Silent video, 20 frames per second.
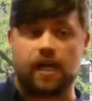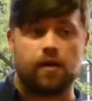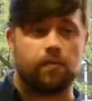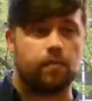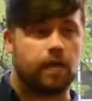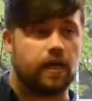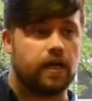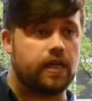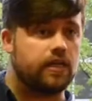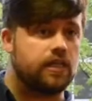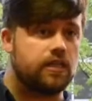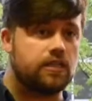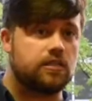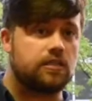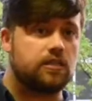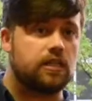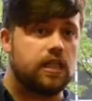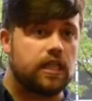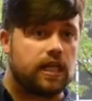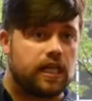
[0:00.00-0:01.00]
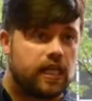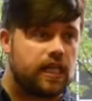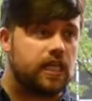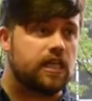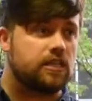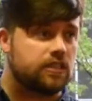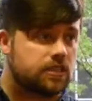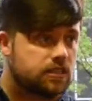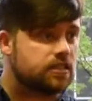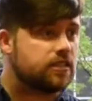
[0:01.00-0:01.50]
campaign is
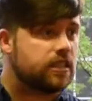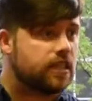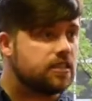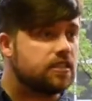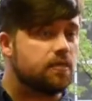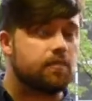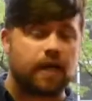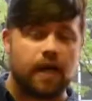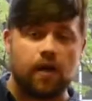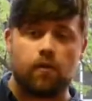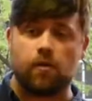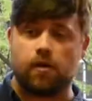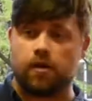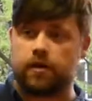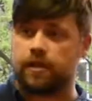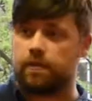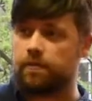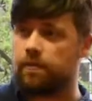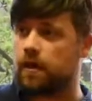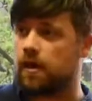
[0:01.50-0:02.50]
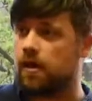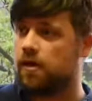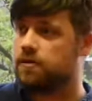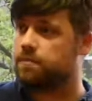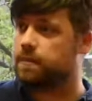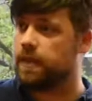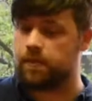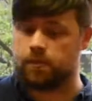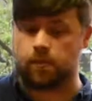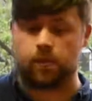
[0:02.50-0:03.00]
about working class
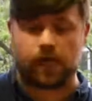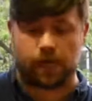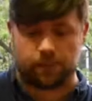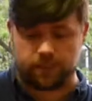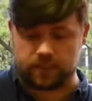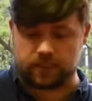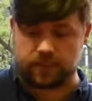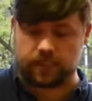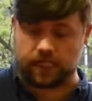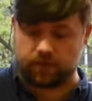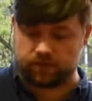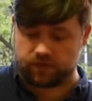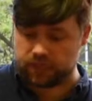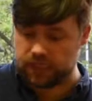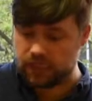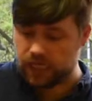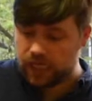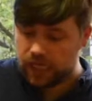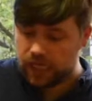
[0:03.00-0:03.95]
people coming together.